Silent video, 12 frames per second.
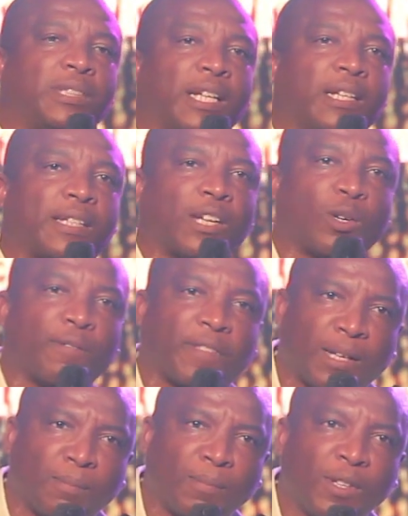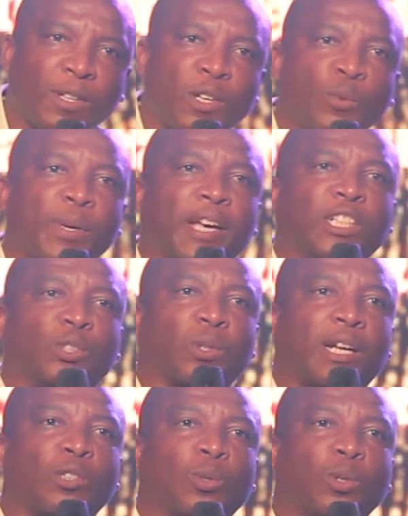take care of them, we
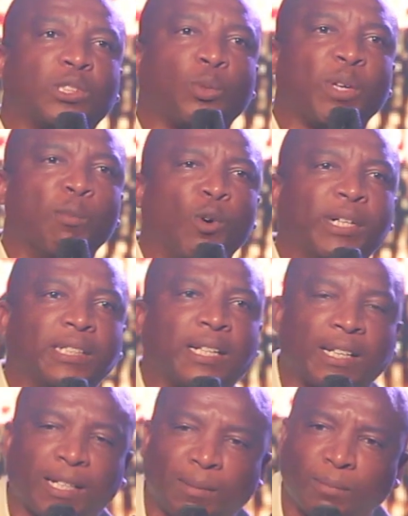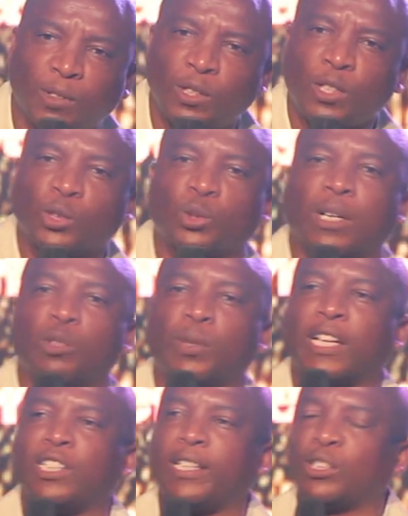ensure that we monitor them, so that we
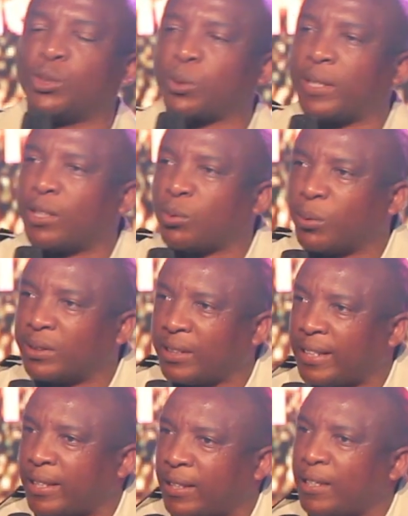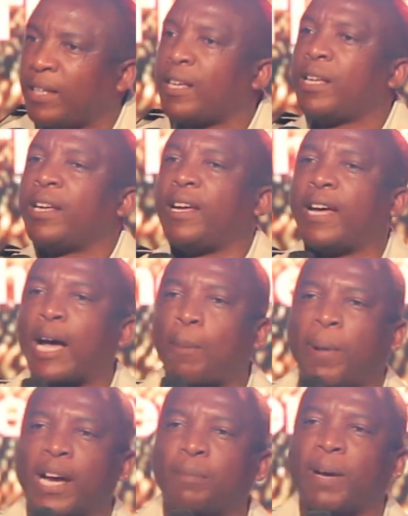can ensure that they
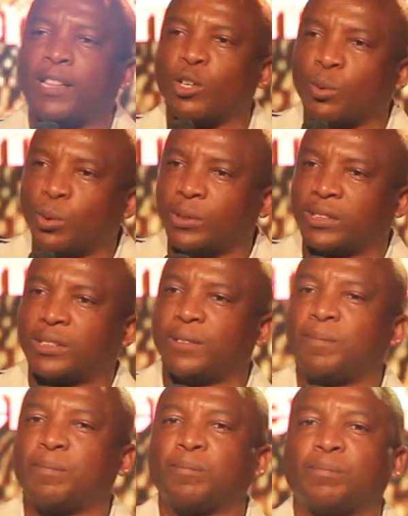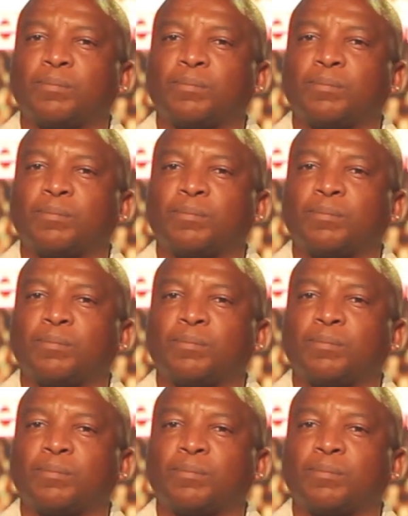abide by the rules.